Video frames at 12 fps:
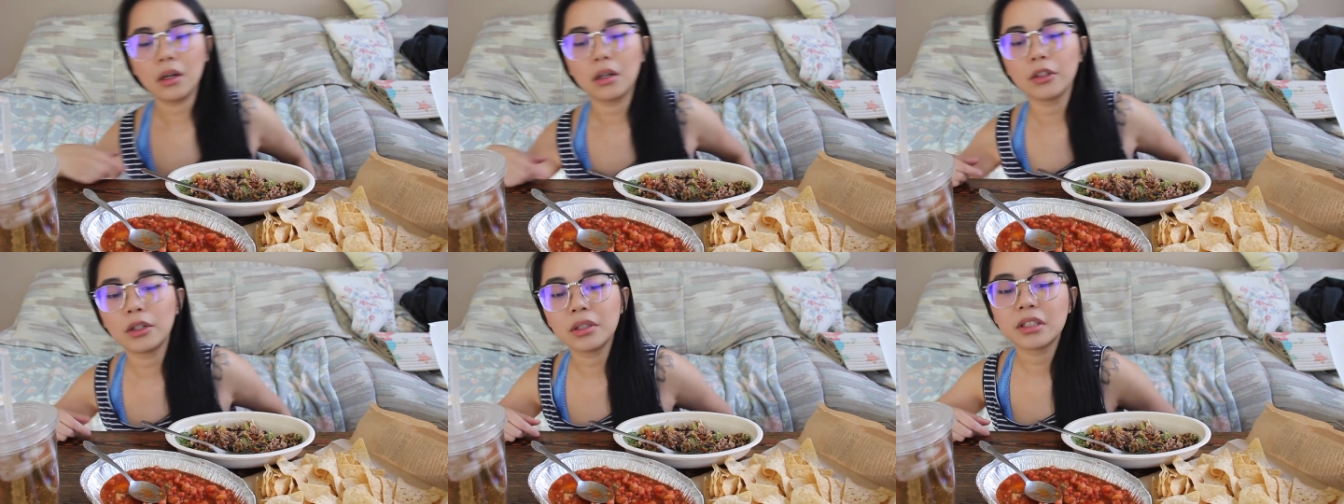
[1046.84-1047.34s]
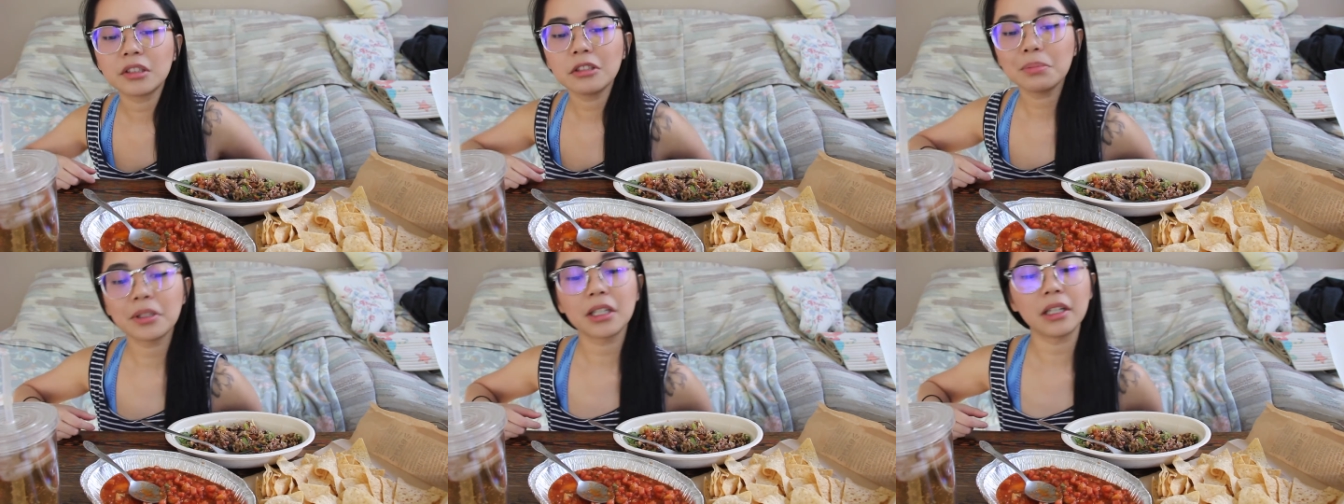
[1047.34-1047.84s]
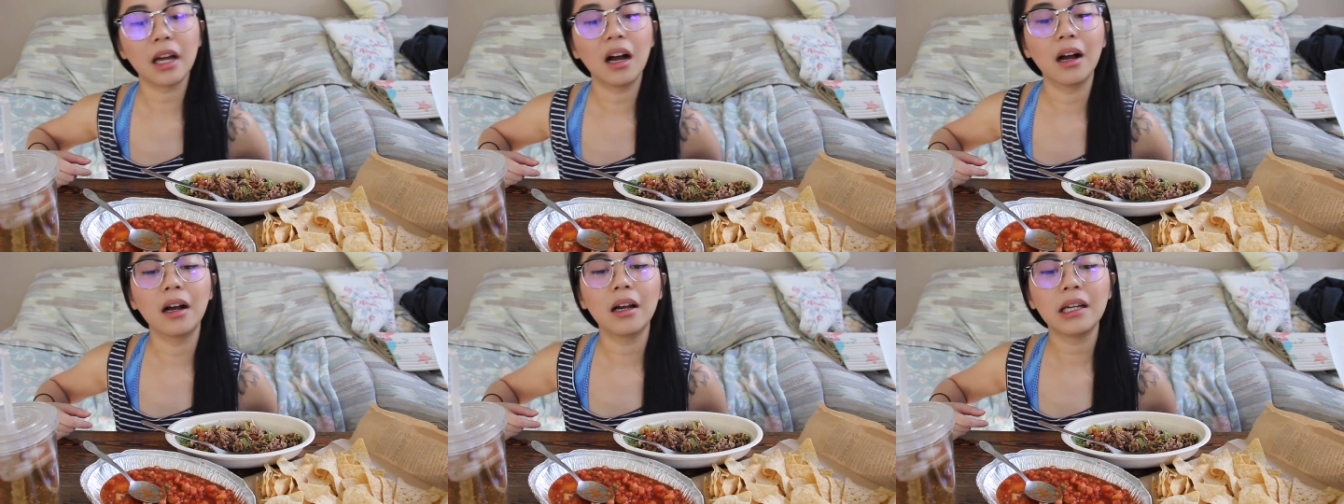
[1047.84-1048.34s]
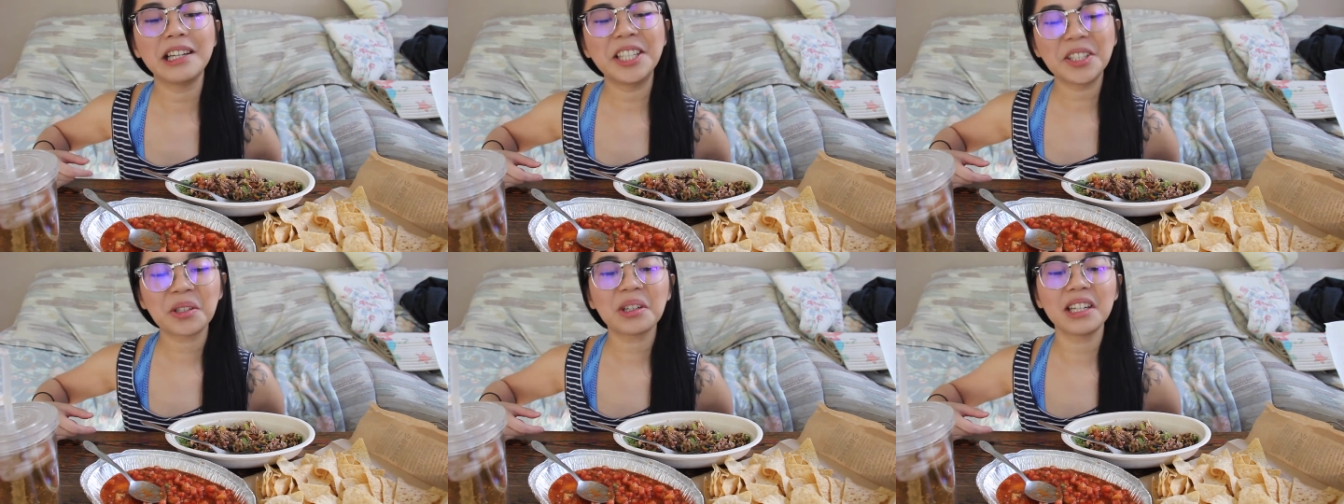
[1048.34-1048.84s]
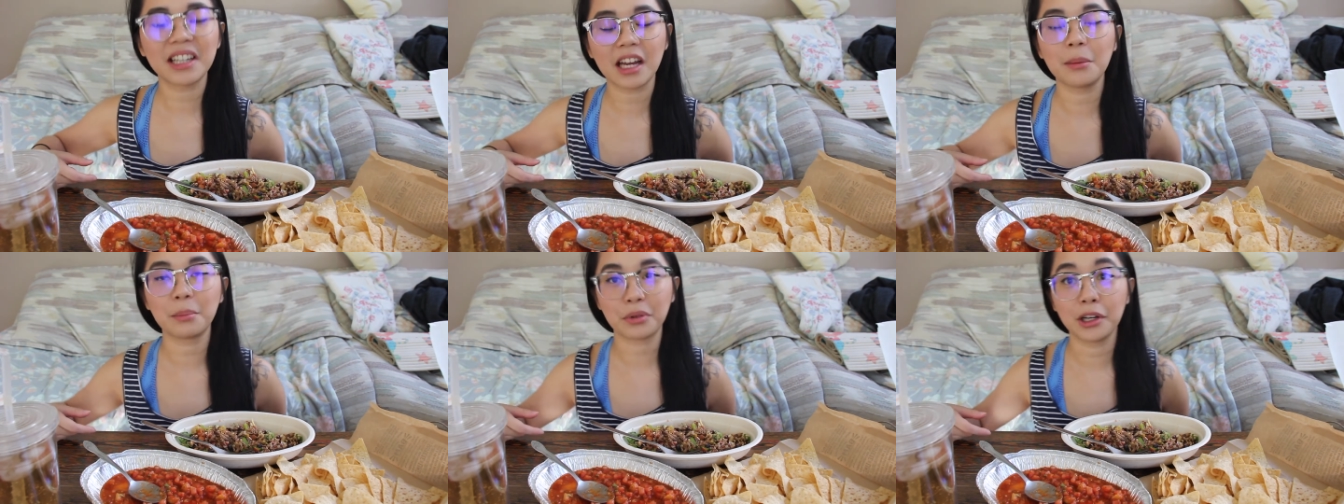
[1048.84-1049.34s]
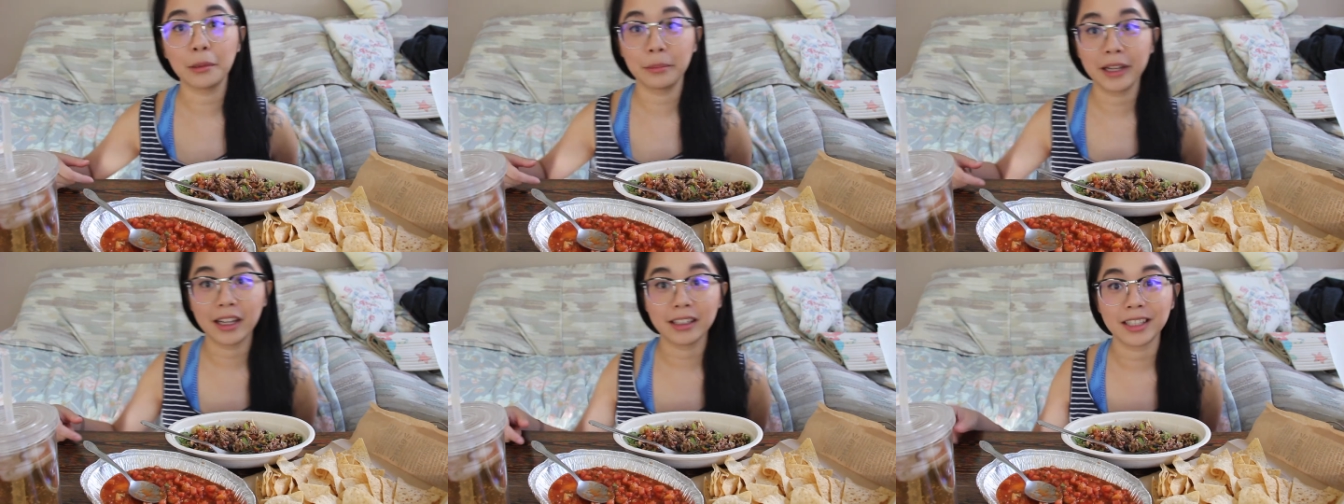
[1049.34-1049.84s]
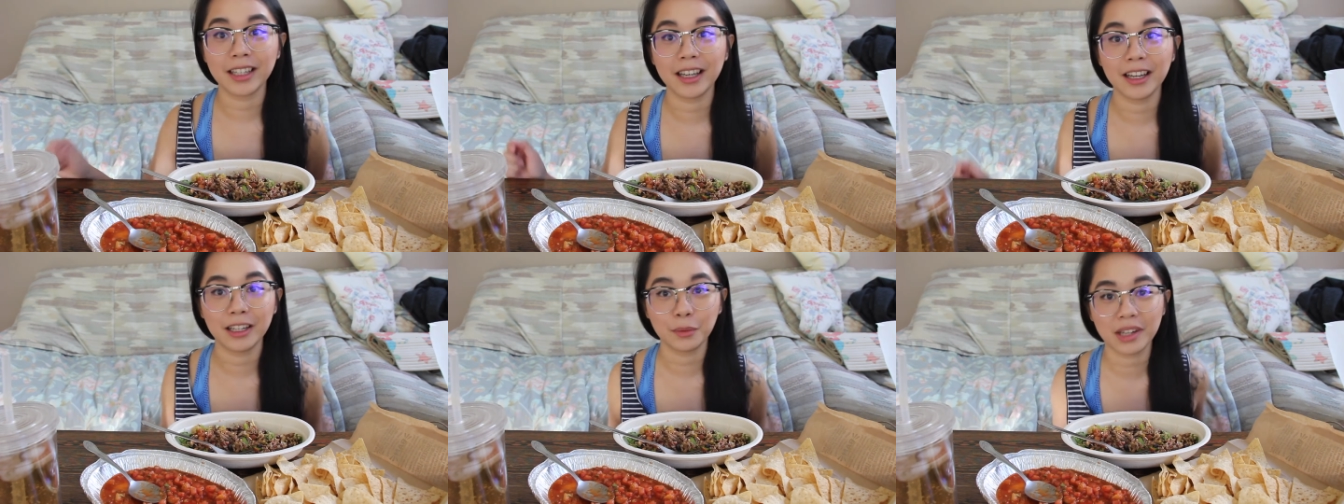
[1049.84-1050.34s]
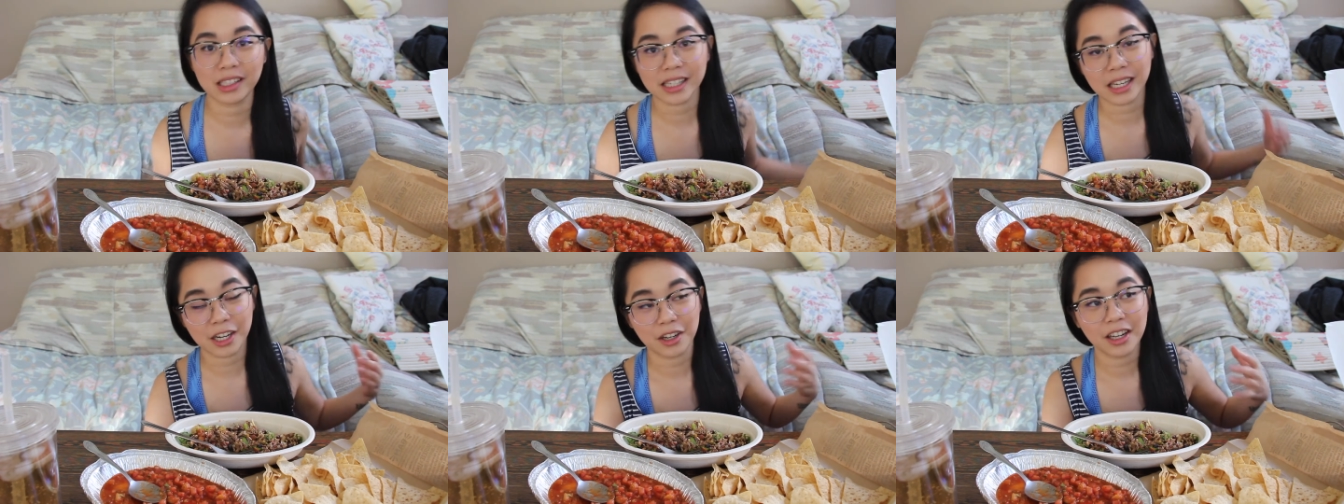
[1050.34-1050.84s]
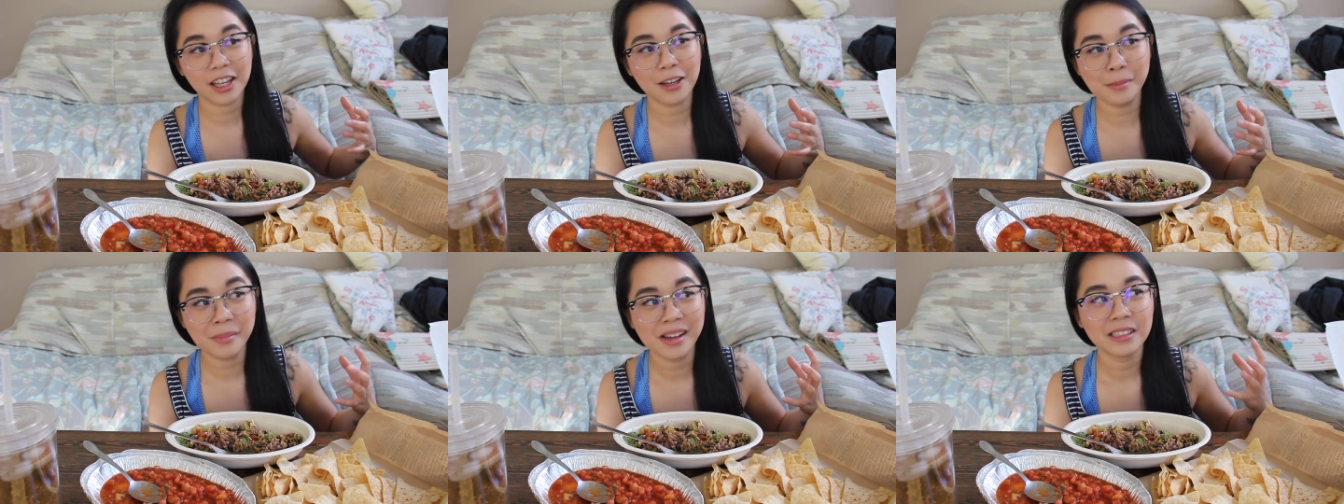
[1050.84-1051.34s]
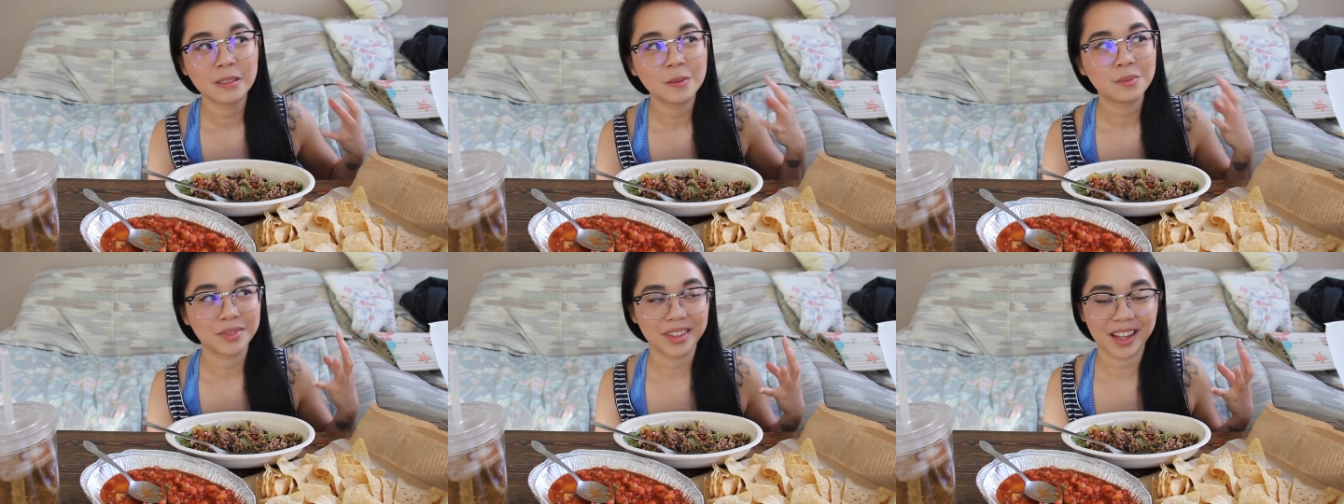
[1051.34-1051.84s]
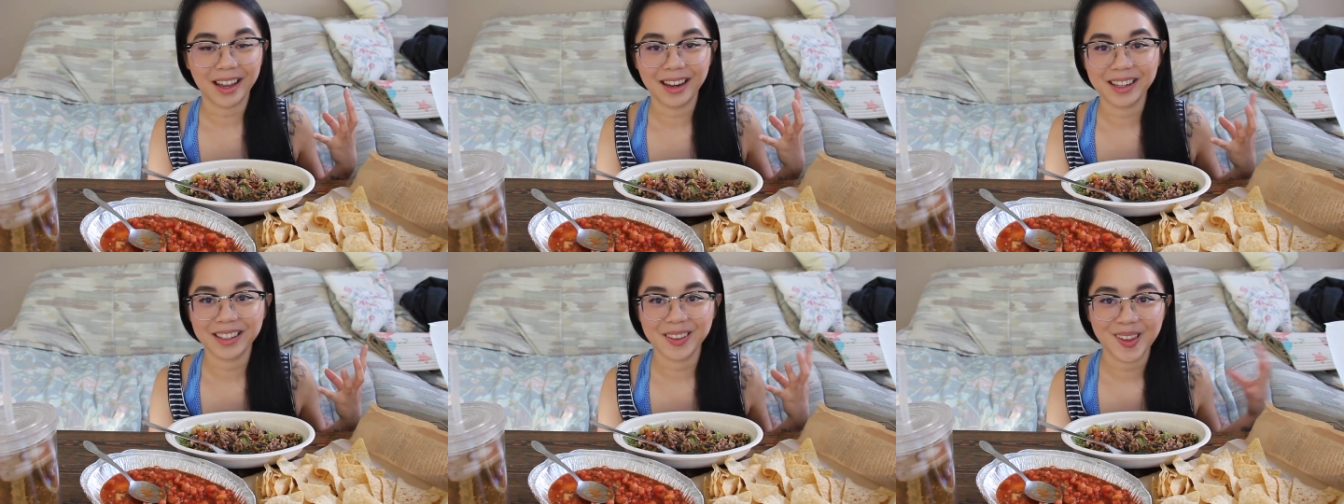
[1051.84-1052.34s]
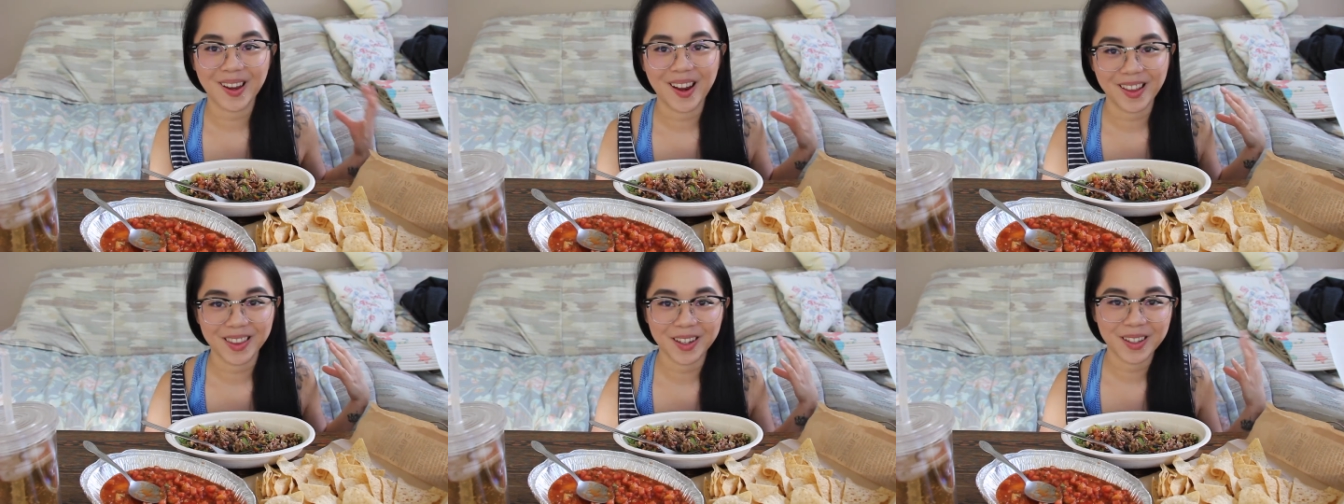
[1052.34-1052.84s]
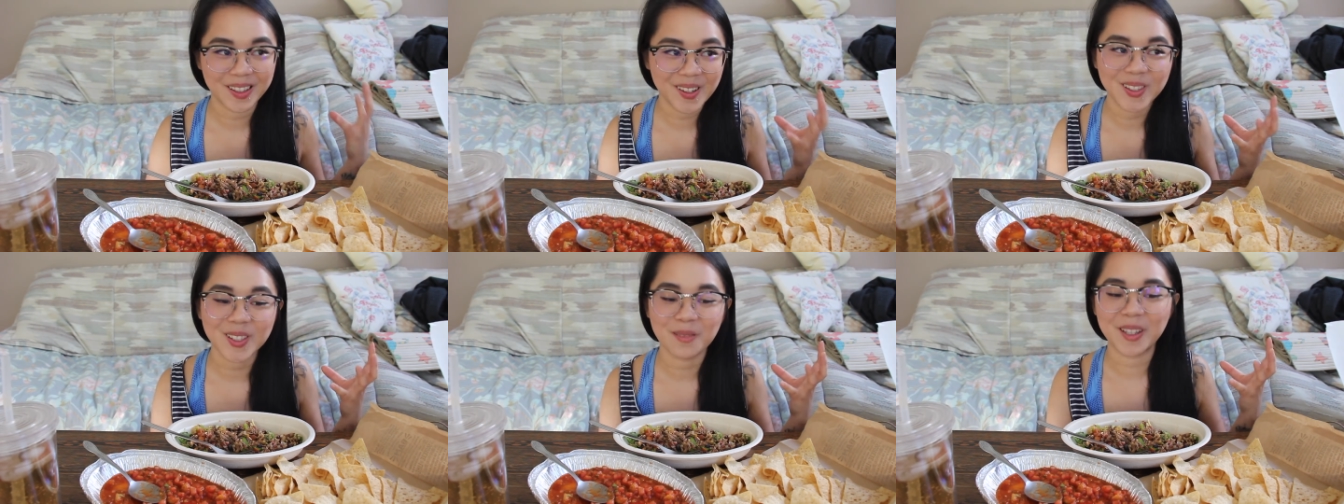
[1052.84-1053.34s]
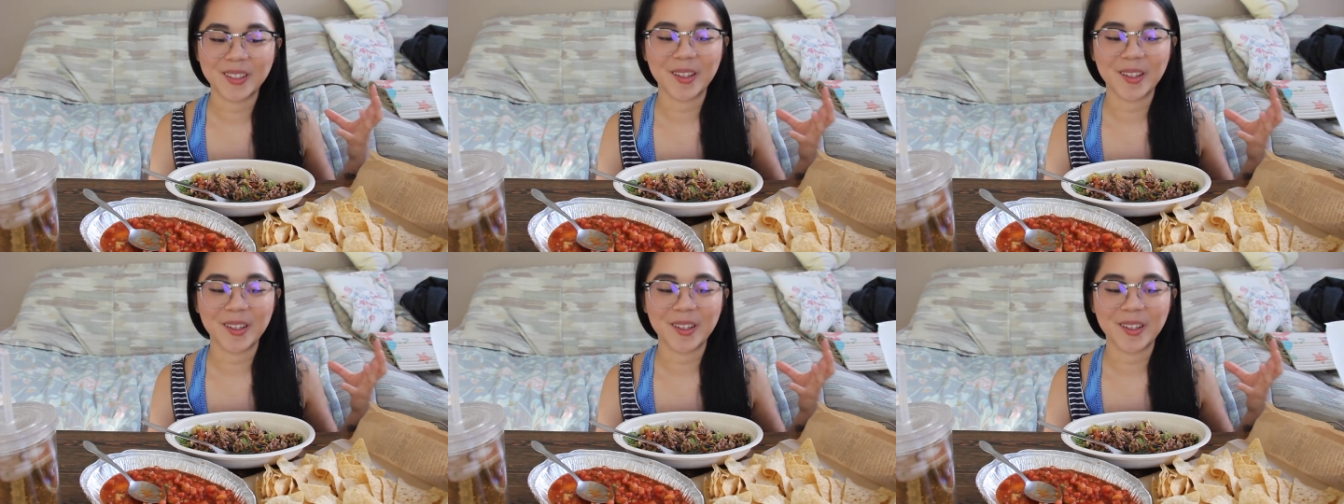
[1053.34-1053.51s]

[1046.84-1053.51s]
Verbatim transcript: although he's still pretty young, he's already getting pretty big. And when I carry him, like th there needs to be